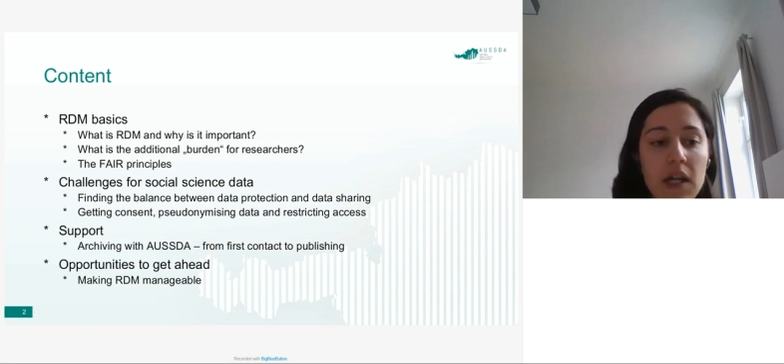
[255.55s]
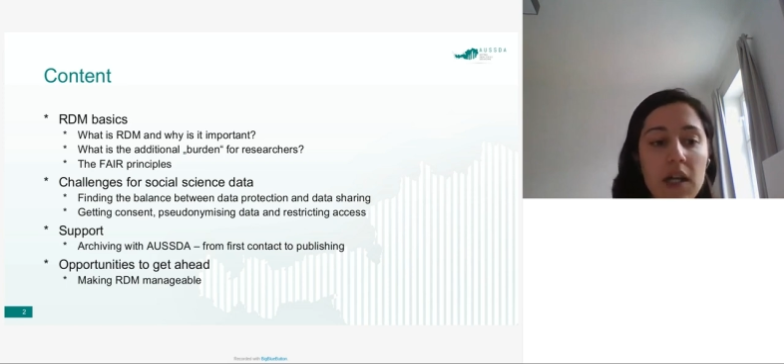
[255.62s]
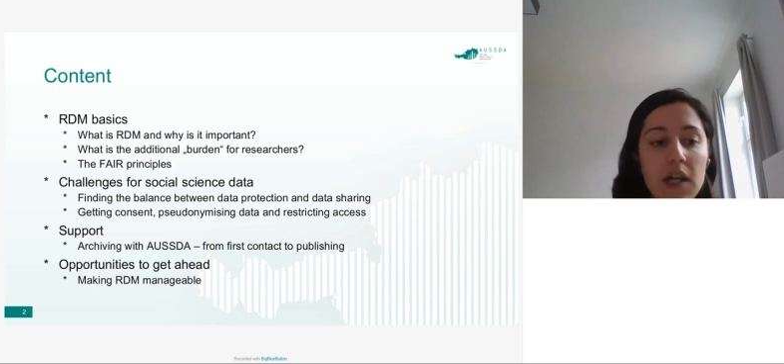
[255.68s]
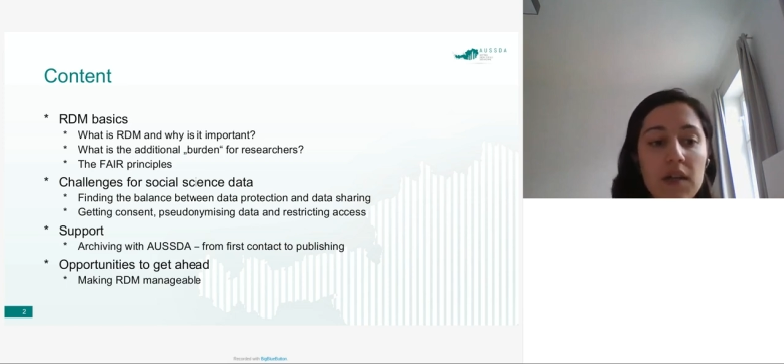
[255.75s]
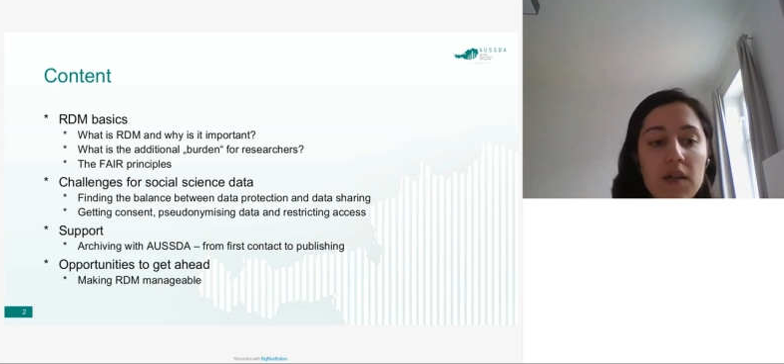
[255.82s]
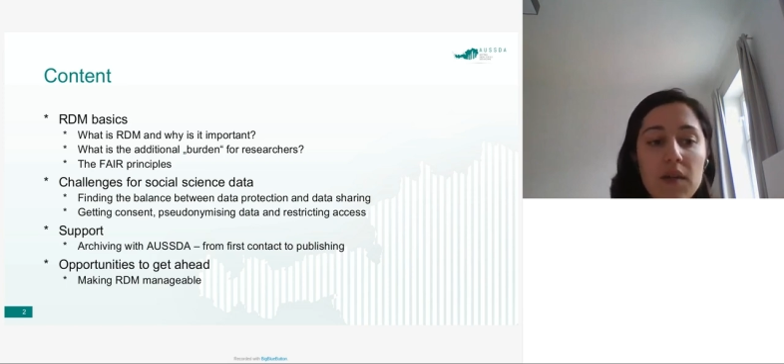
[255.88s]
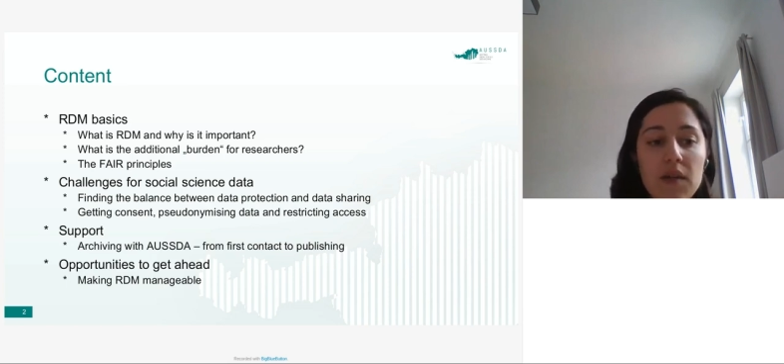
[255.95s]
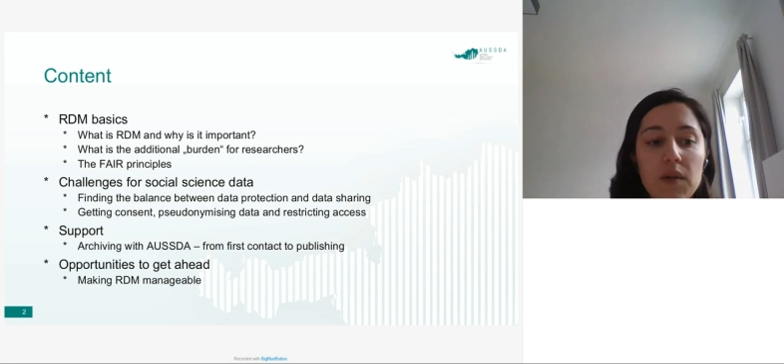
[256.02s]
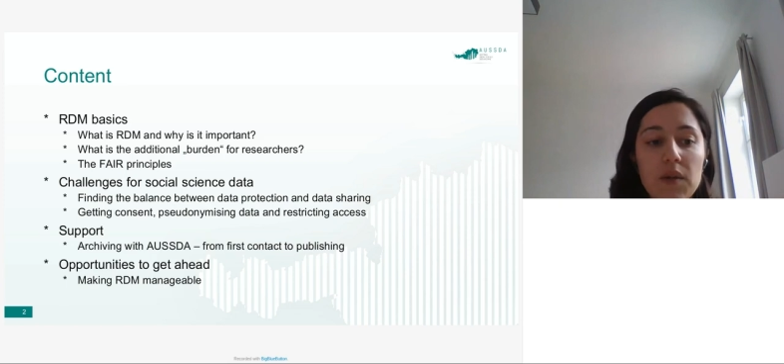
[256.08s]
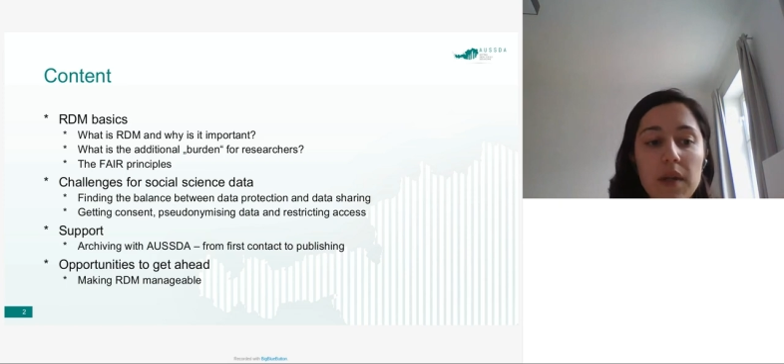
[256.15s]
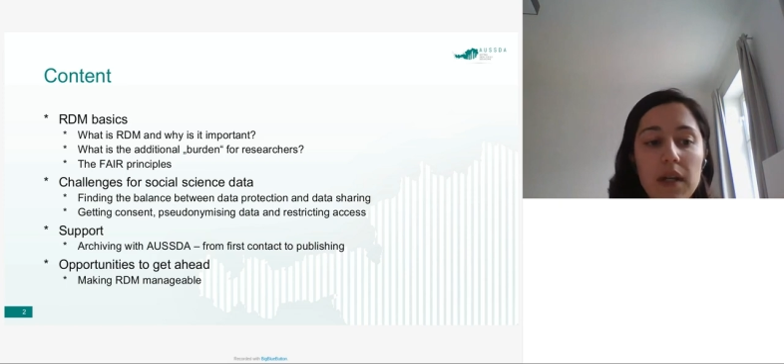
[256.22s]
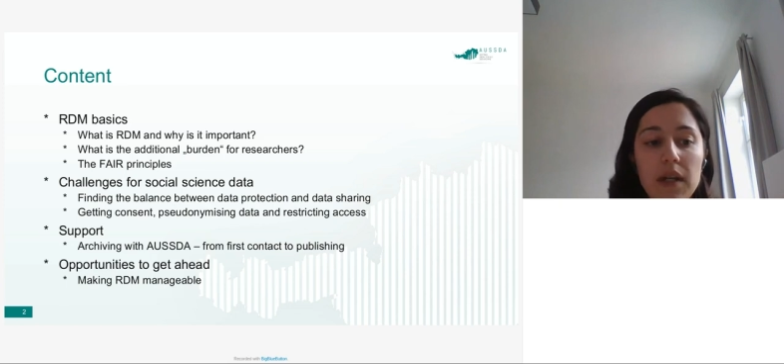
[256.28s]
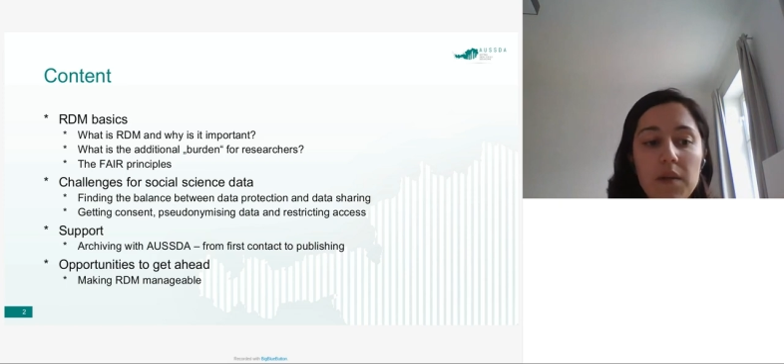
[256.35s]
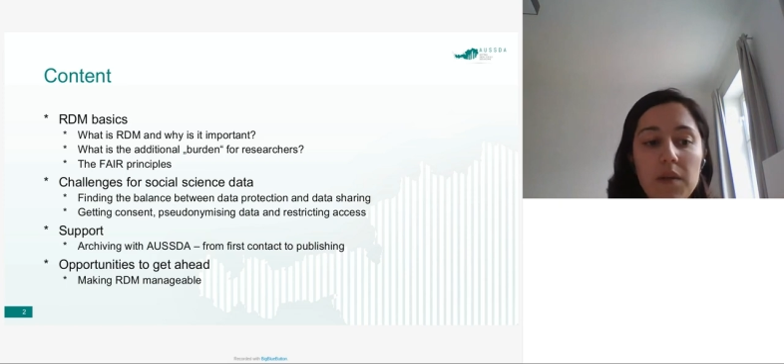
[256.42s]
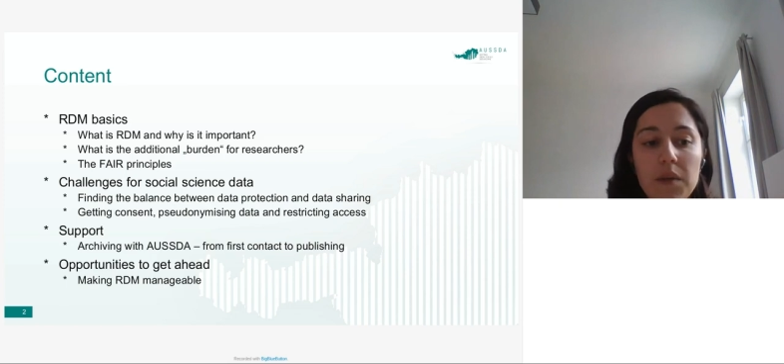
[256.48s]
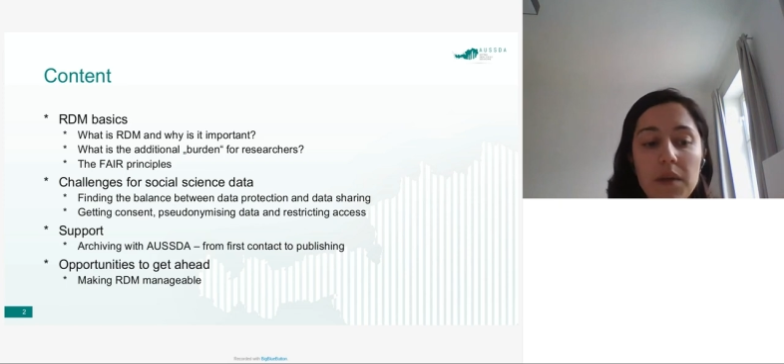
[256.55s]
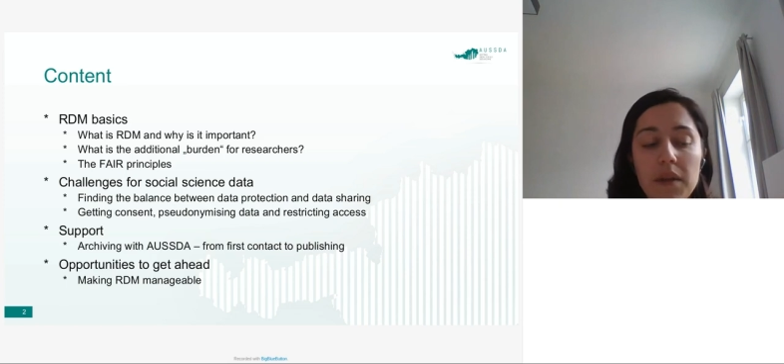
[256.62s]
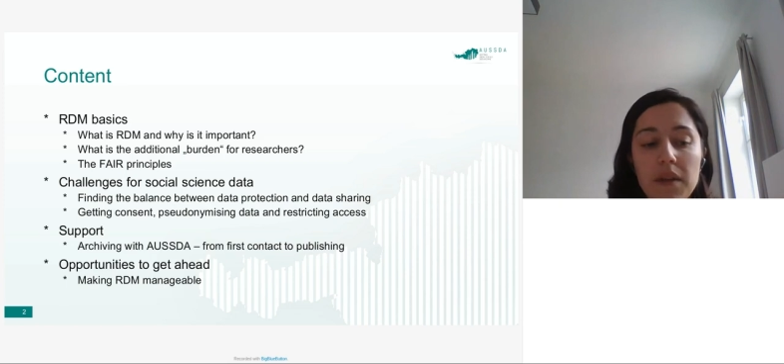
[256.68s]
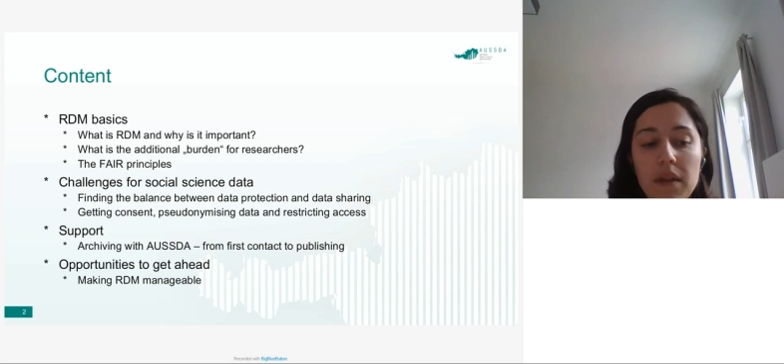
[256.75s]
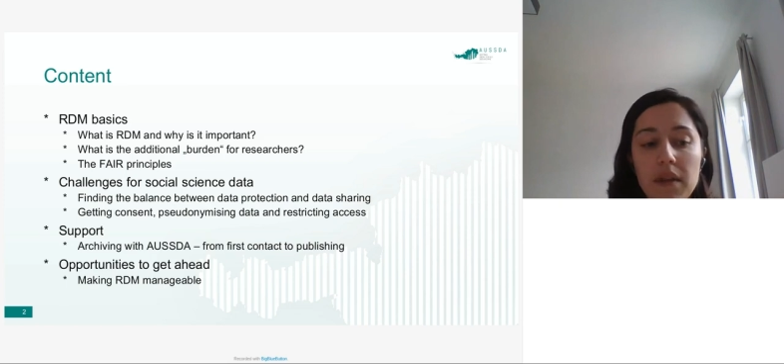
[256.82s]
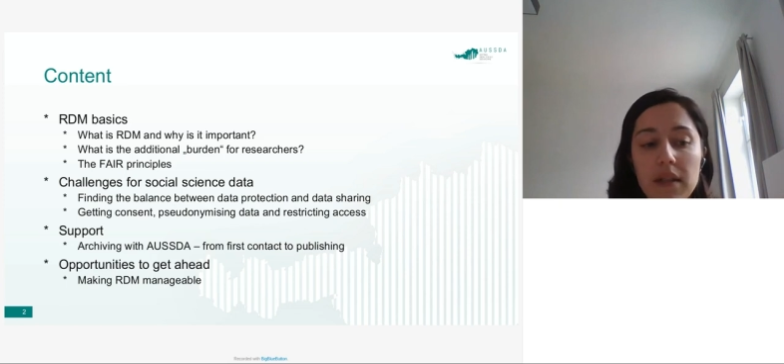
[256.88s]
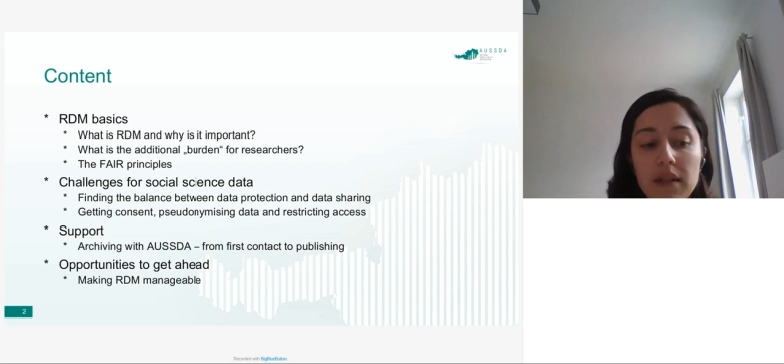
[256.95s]
So with
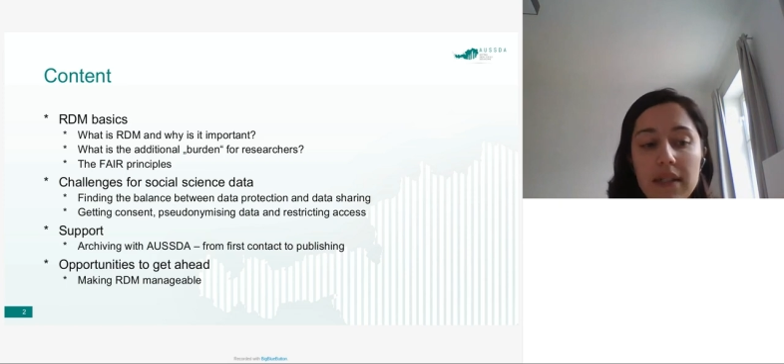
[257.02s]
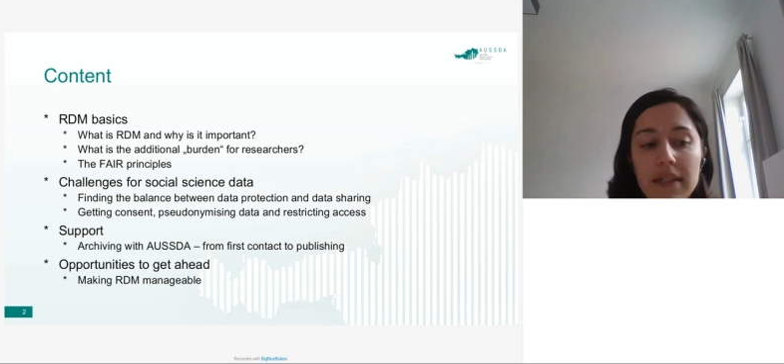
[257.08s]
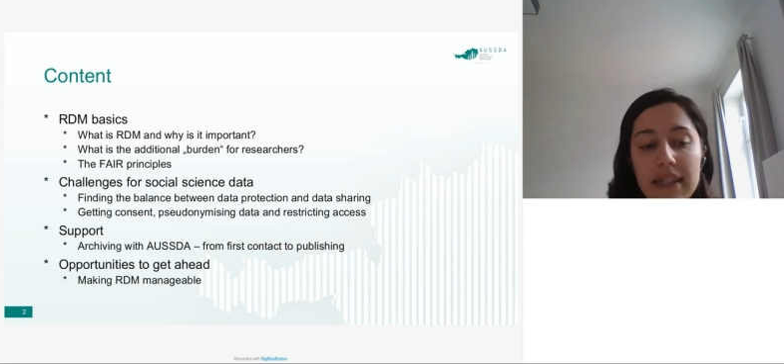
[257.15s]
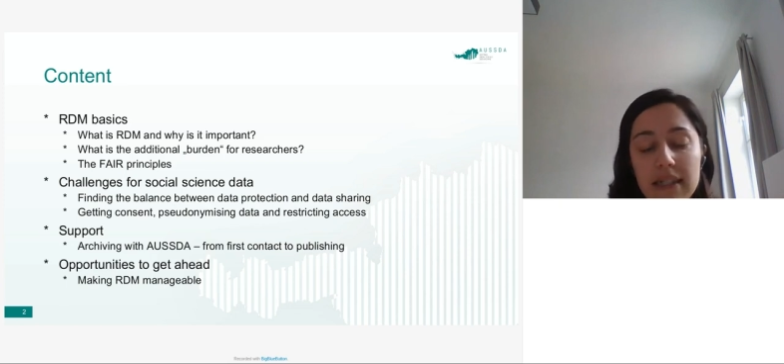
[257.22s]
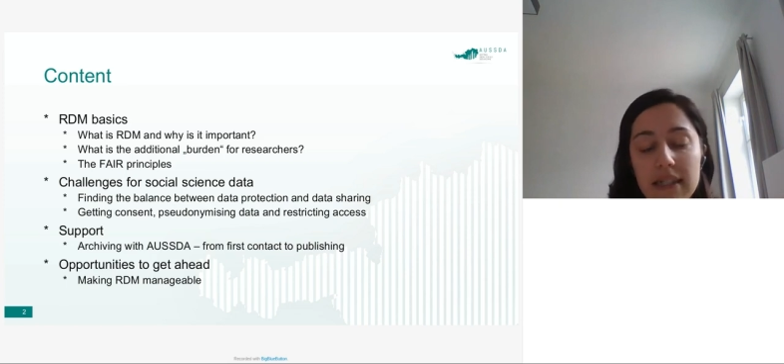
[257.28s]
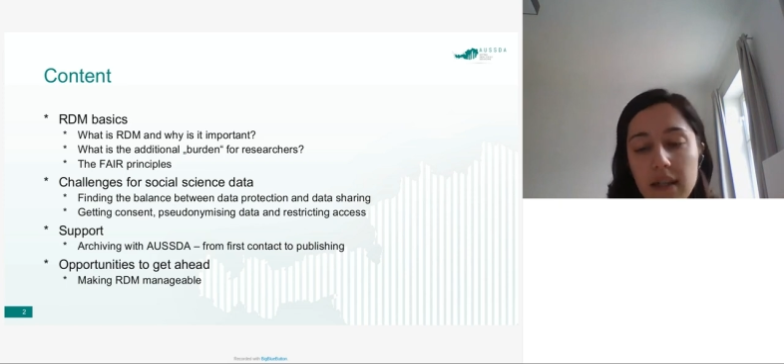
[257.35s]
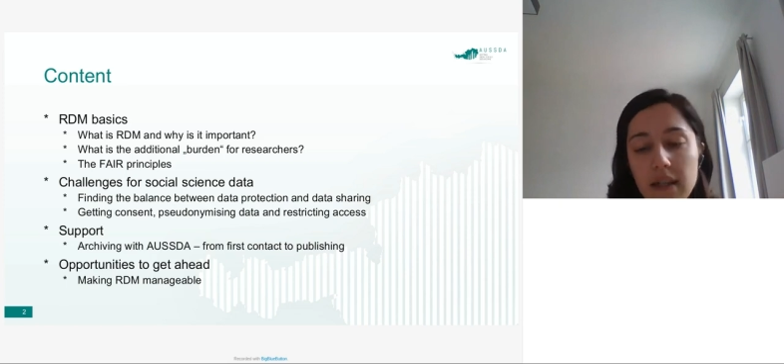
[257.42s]
data